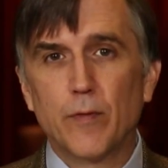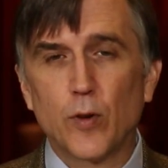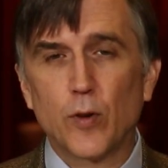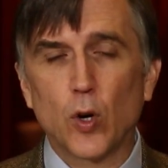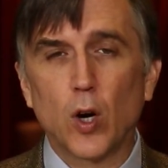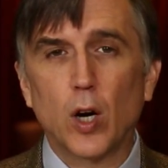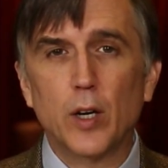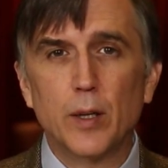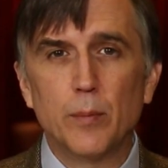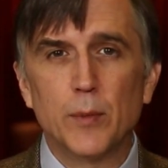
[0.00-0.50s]

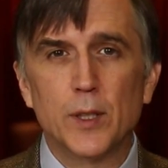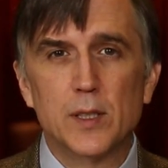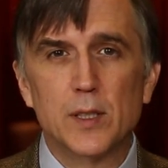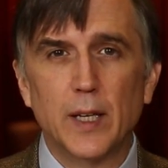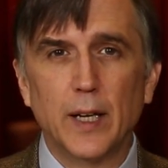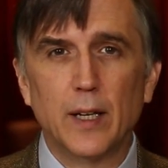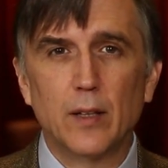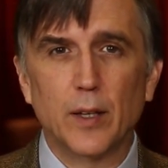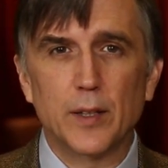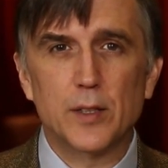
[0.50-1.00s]
for argument's
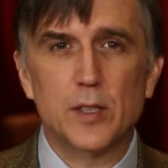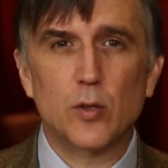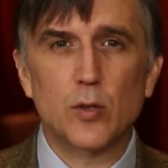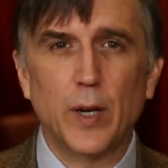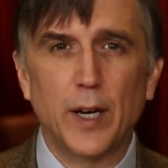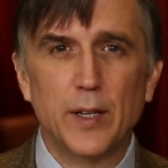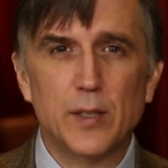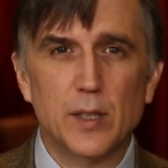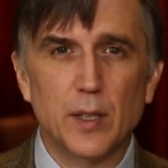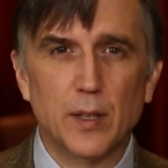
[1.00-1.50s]
sake, let's
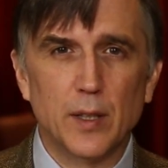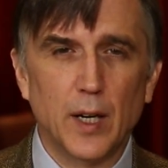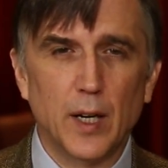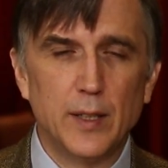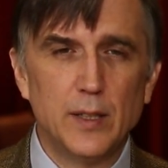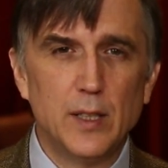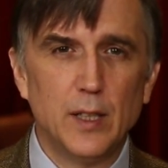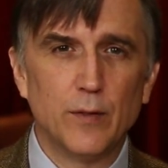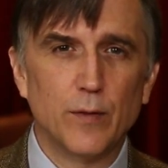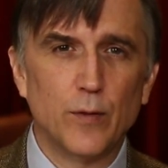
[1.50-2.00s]
trace to the
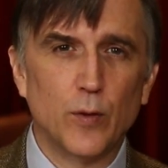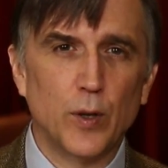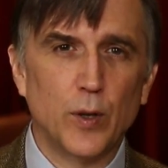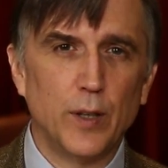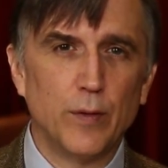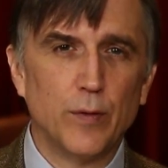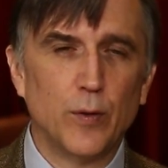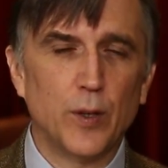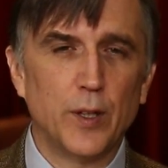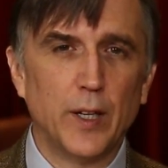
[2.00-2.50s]

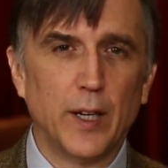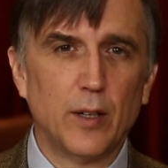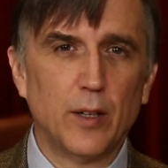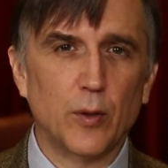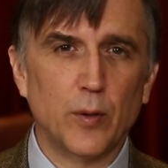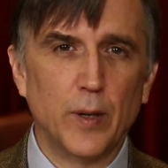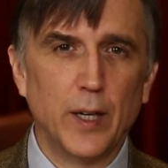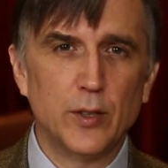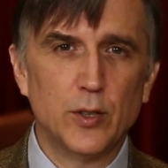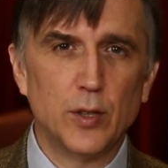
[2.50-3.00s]
1944
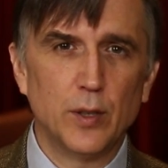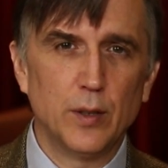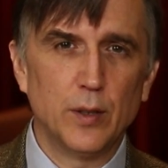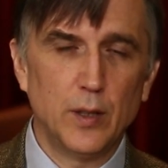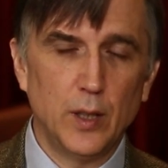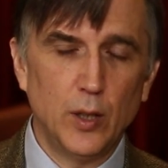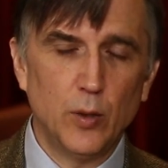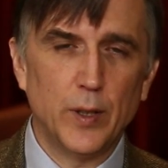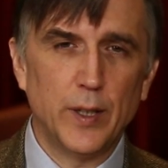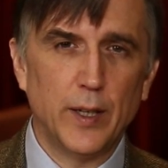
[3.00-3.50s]

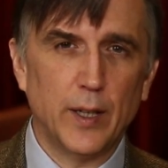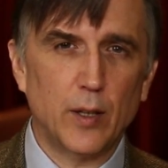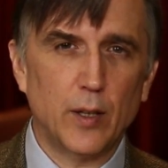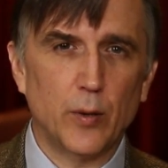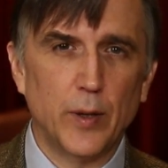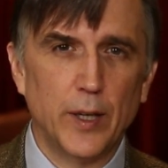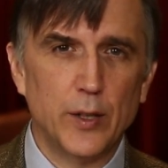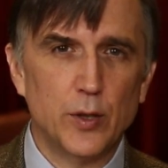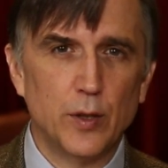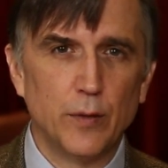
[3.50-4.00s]
Declaration, UN
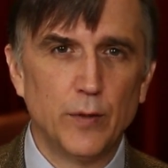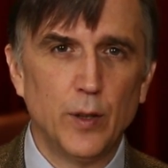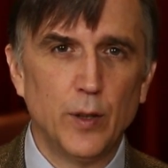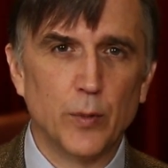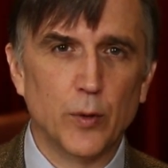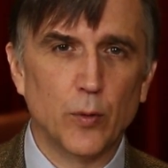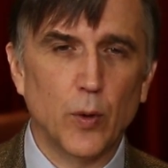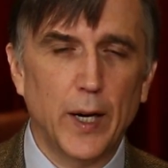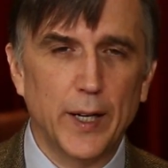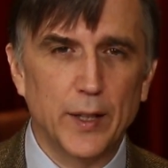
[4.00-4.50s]
Declaration of
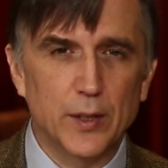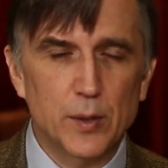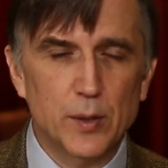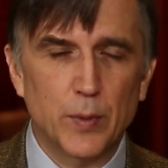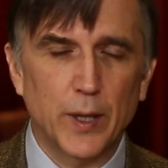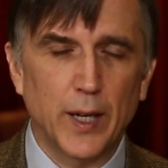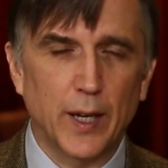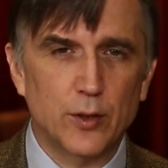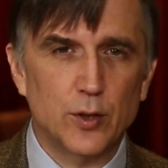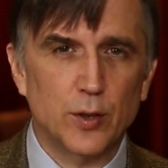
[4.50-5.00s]
Human Rights,
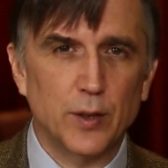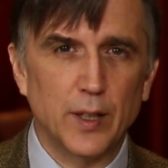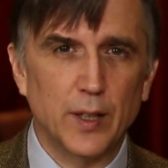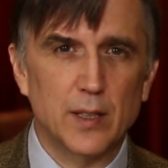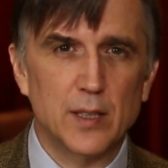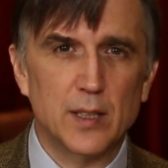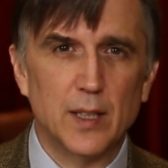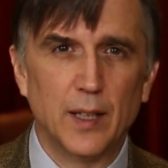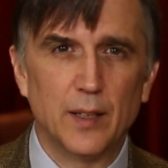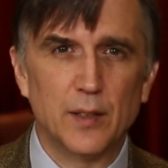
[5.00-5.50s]
but actually
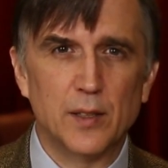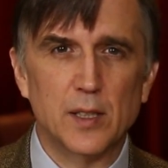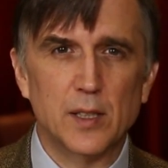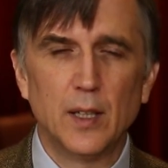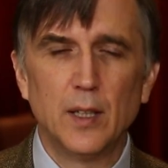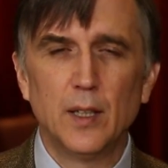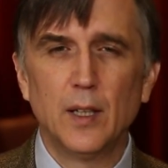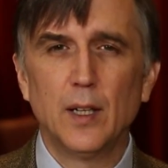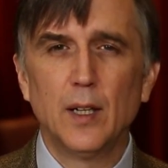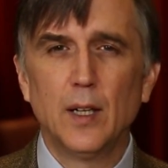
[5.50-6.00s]

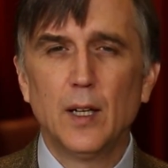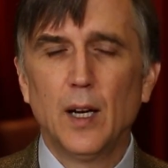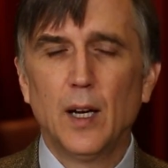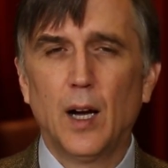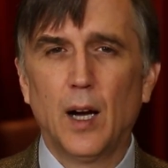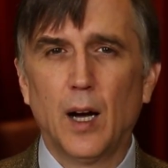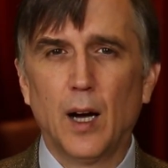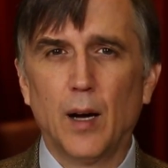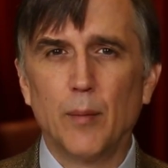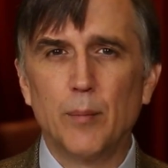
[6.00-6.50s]
extends
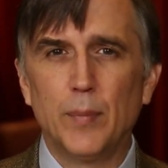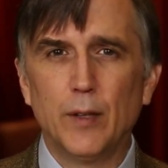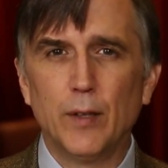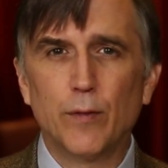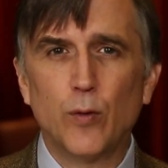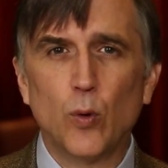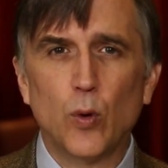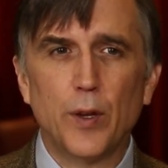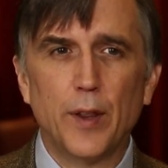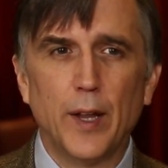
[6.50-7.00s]

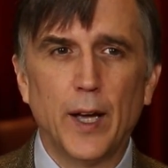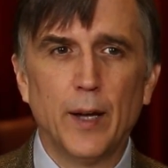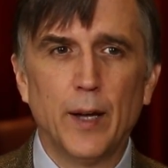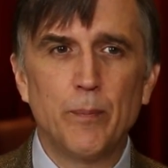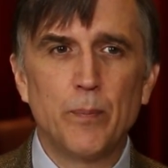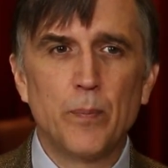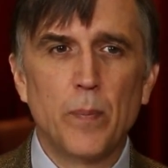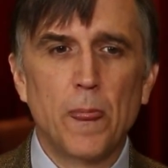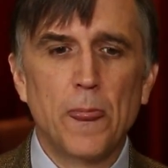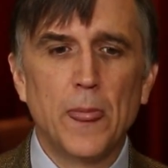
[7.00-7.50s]
before
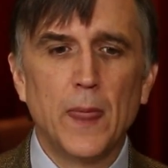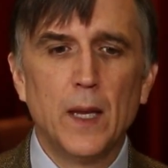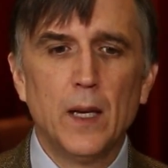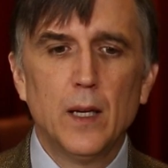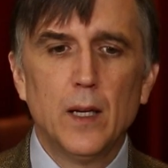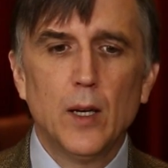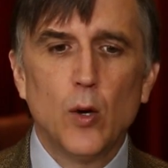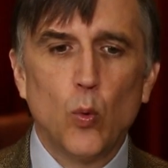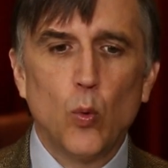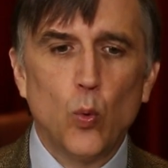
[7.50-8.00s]
that.
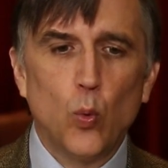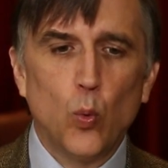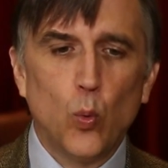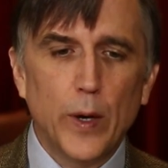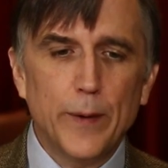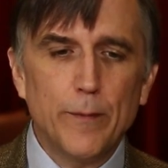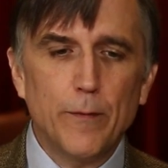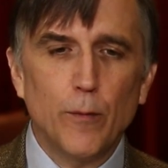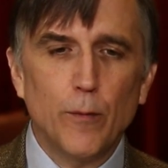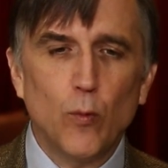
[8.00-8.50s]

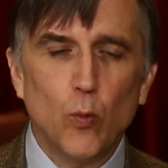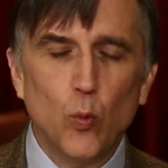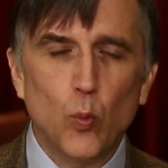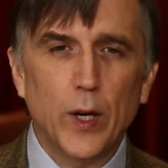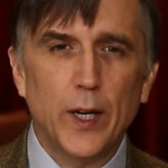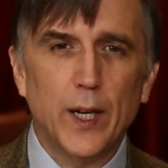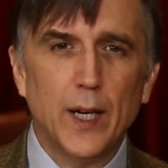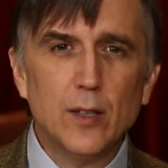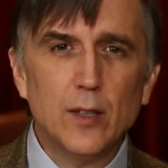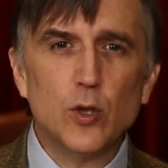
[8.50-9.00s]
When
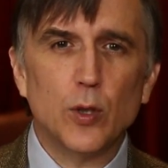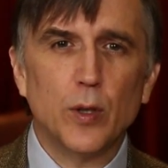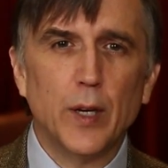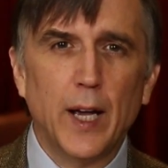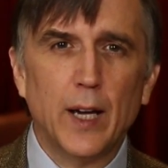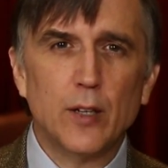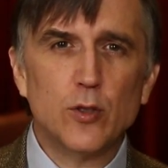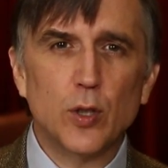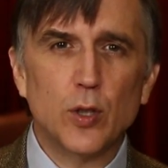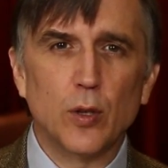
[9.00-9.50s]

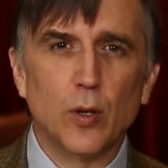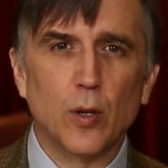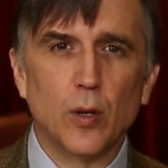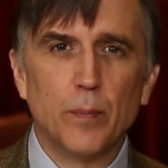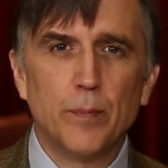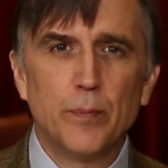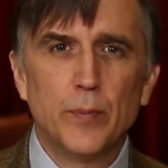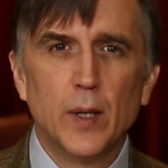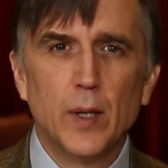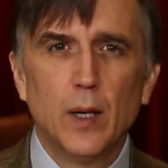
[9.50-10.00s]

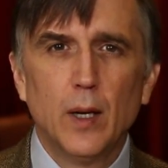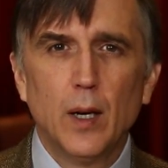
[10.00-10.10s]
international